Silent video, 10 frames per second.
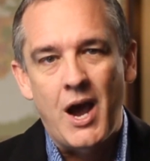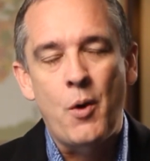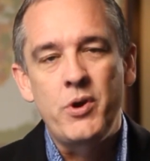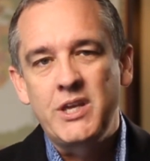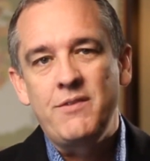I
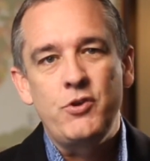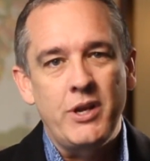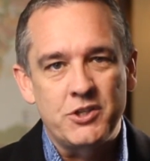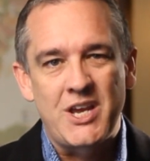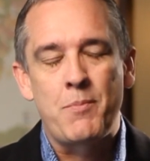want to give you an
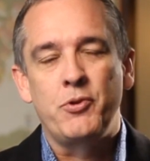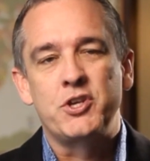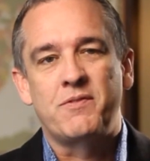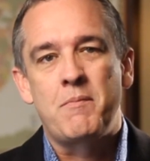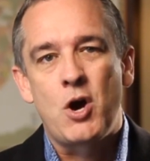example of
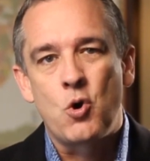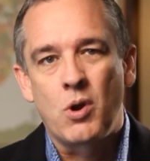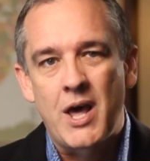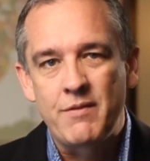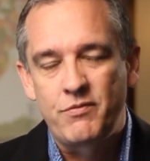this from my own
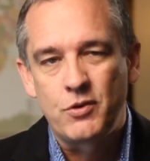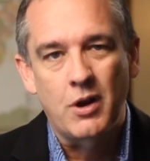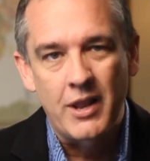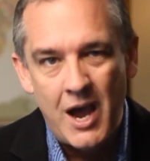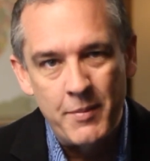life, if
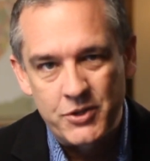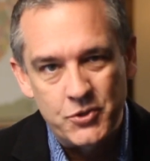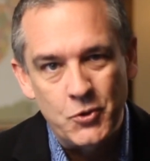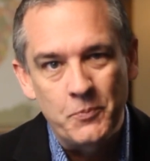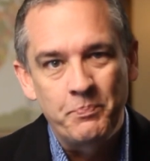you'll allow me
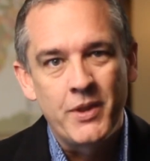to.